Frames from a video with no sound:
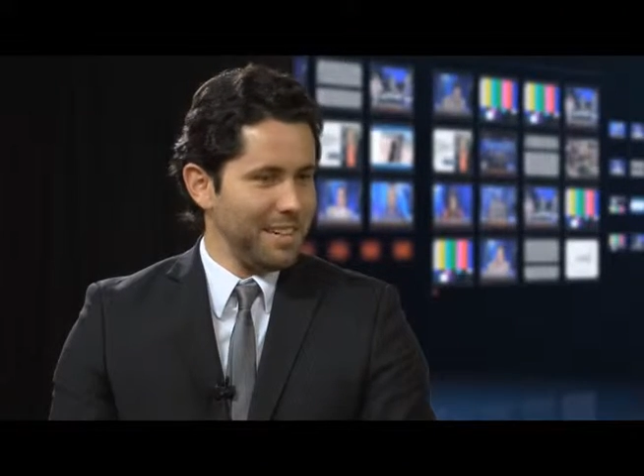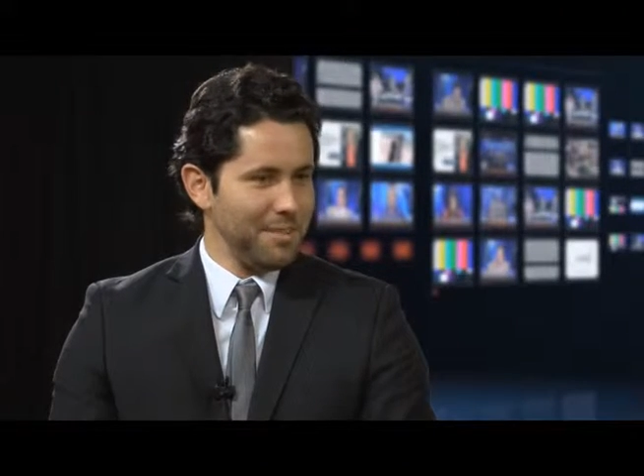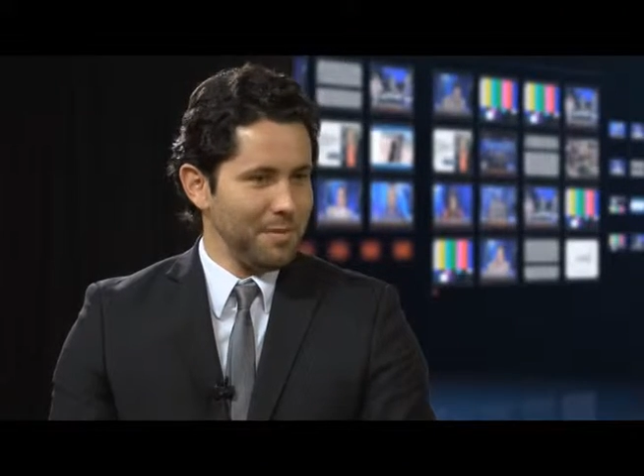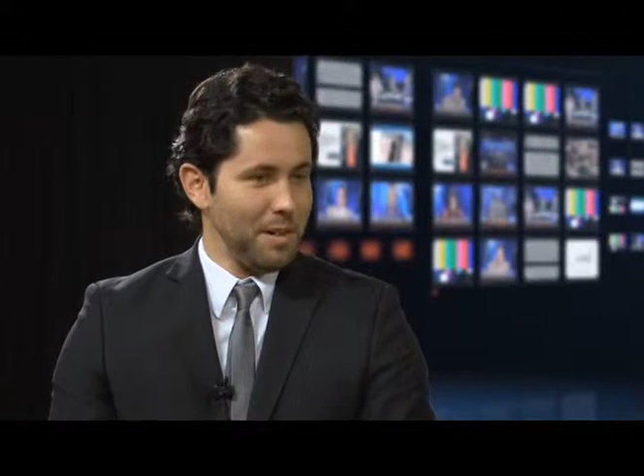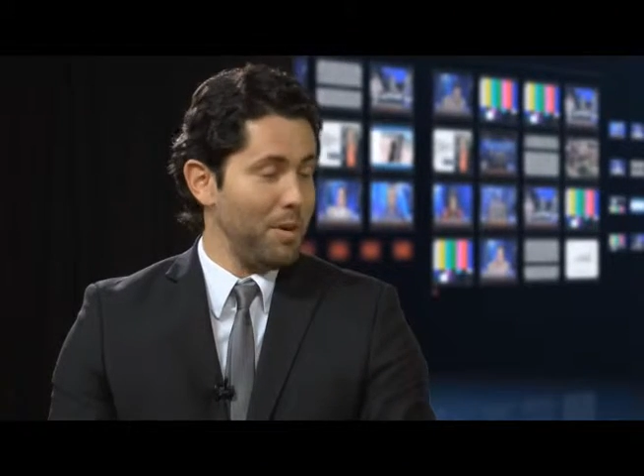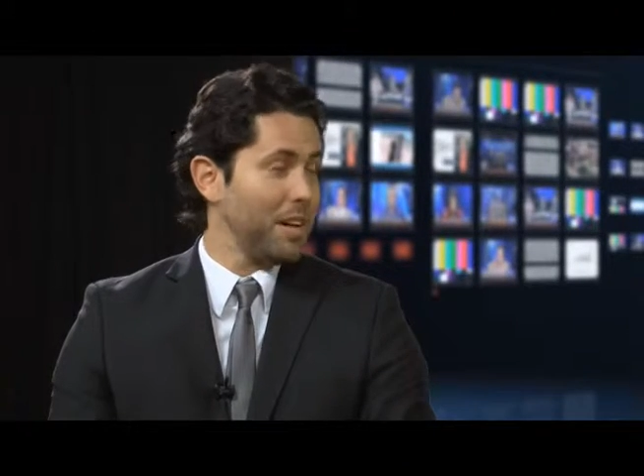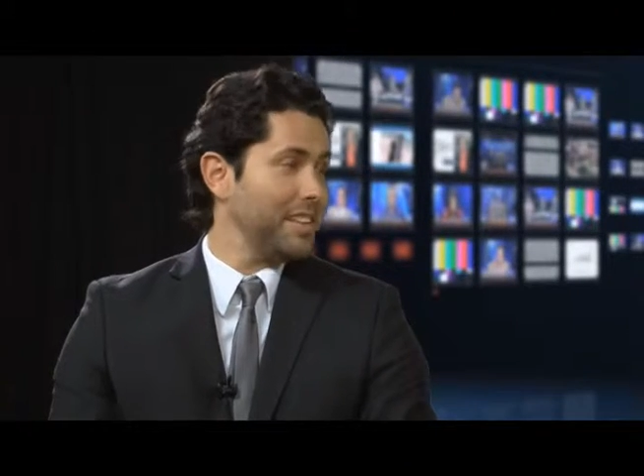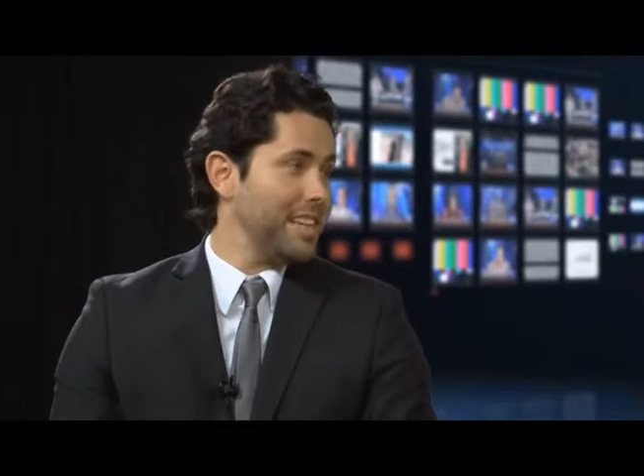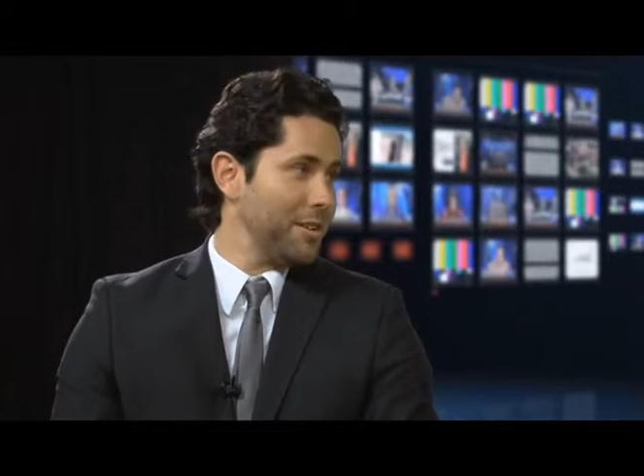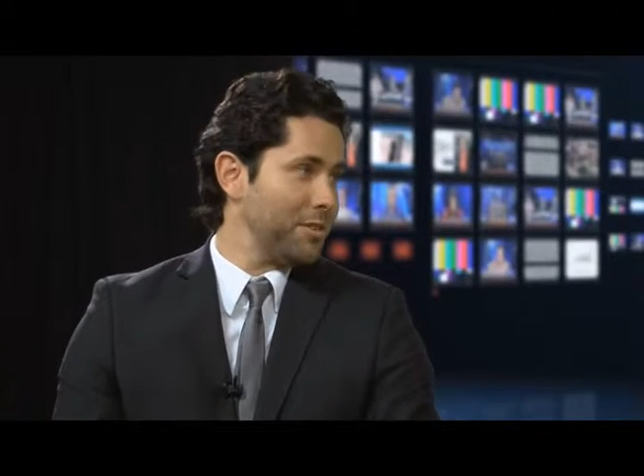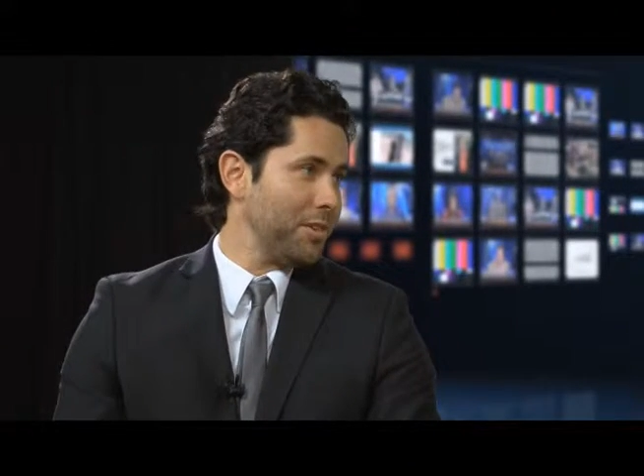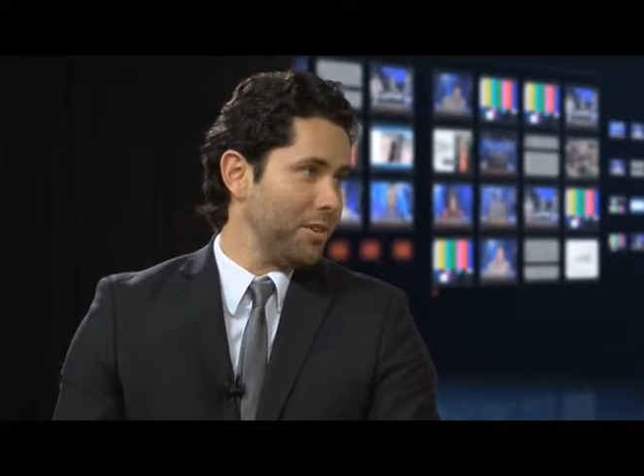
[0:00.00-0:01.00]
Among
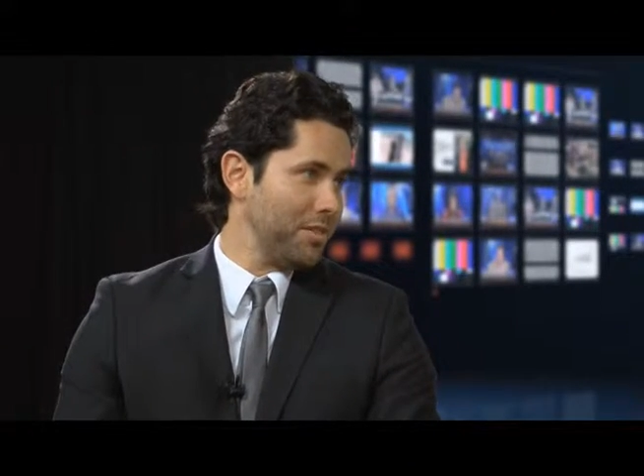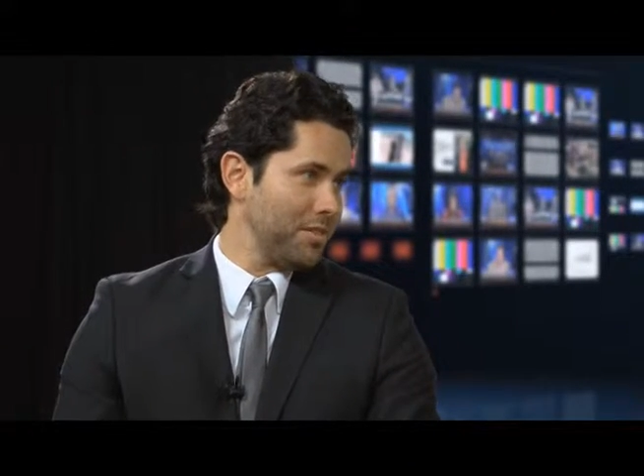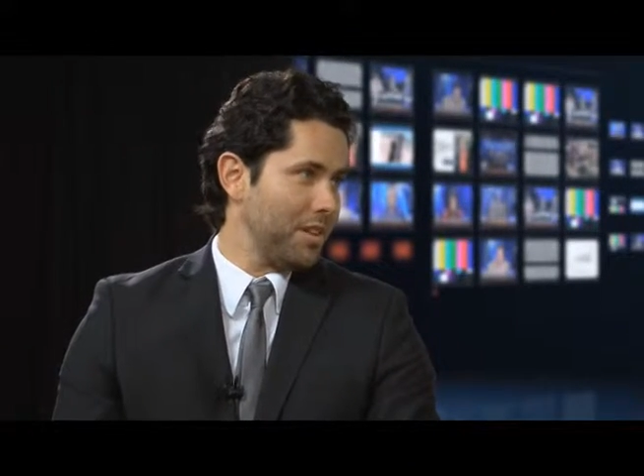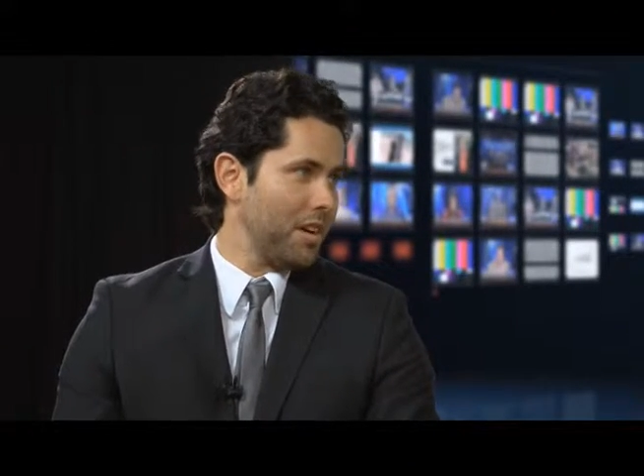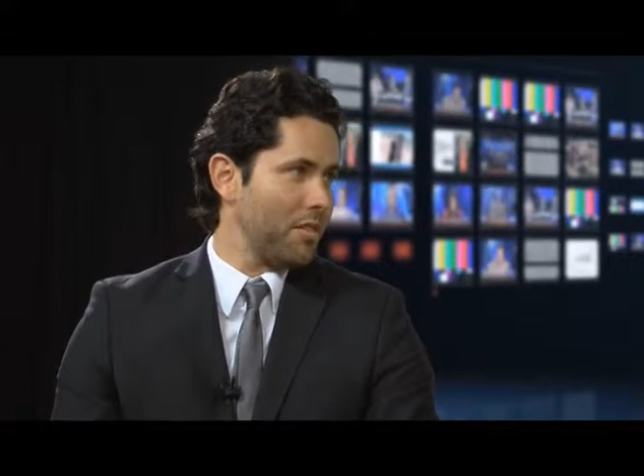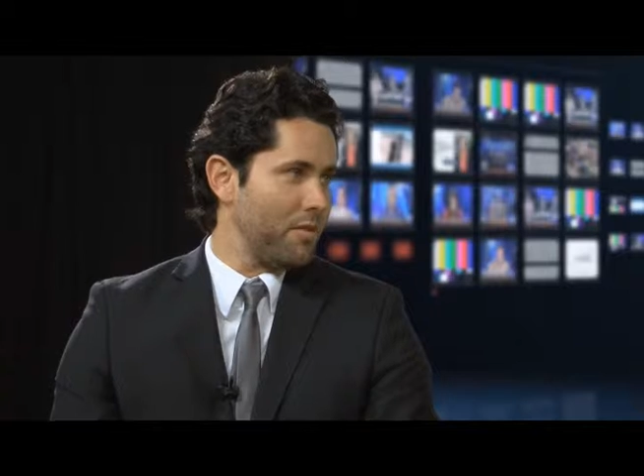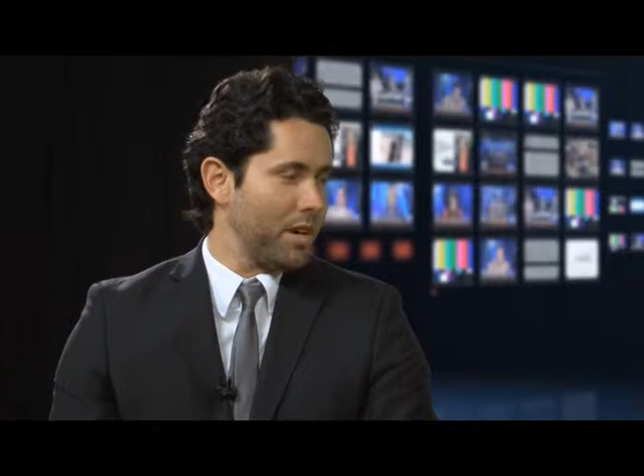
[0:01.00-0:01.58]
the interns, there are